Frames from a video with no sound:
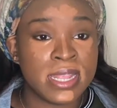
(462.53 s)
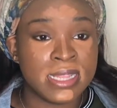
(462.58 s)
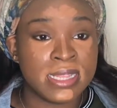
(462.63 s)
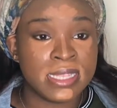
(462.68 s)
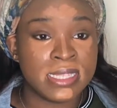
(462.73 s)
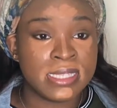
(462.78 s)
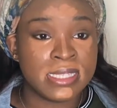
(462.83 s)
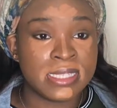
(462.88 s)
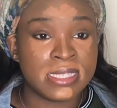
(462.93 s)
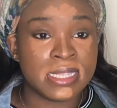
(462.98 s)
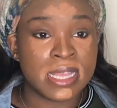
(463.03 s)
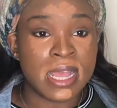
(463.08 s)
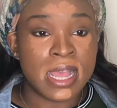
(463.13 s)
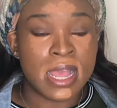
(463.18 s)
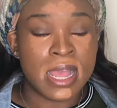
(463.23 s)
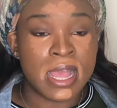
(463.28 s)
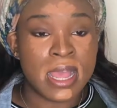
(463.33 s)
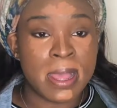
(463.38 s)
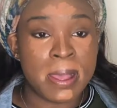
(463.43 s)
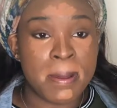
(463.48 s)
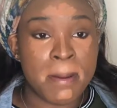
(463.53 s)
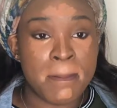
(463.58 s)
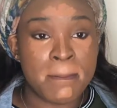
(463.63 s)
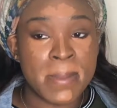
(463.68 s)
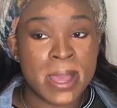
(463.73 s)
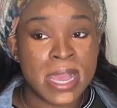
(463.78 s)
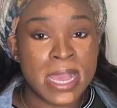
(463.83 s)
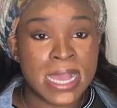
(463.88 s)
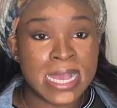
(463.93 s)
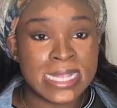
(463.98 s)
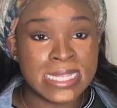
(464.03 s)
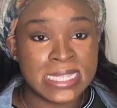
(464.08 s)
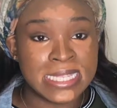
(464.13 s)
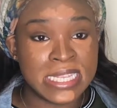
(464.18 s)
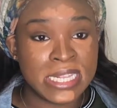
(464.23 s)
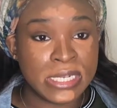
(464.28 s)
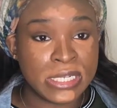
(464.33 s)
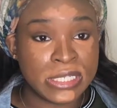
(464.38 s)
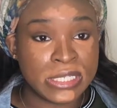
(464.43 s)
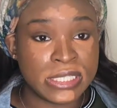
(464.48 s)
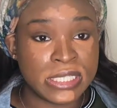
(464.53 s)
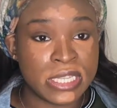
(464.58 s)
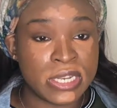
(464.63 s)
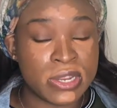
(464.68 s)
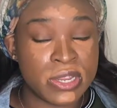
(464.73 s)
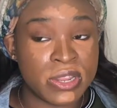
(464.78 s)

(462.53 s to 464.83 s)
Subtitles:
let this concealer sit